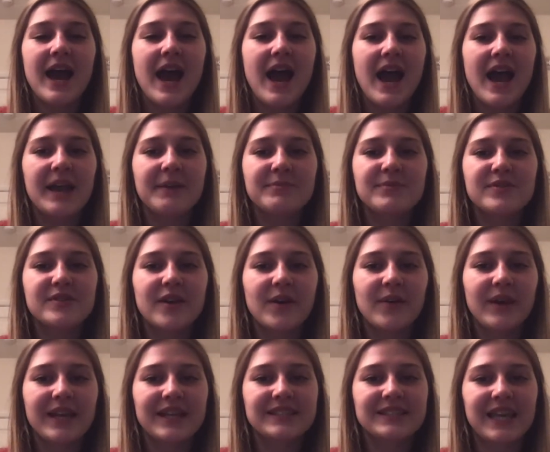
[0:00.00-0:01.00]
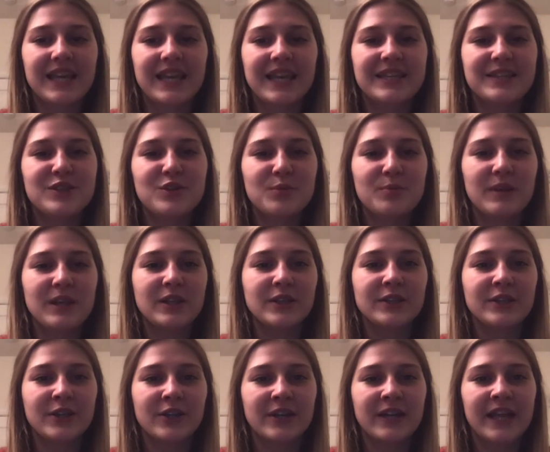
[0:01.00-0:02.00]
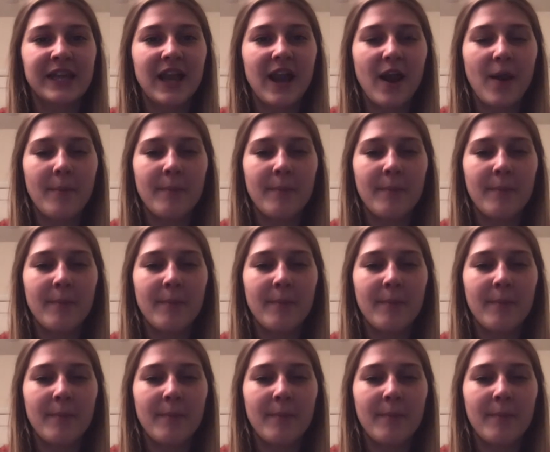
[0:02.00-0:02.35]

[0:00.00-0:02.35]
I'm so excited to be learning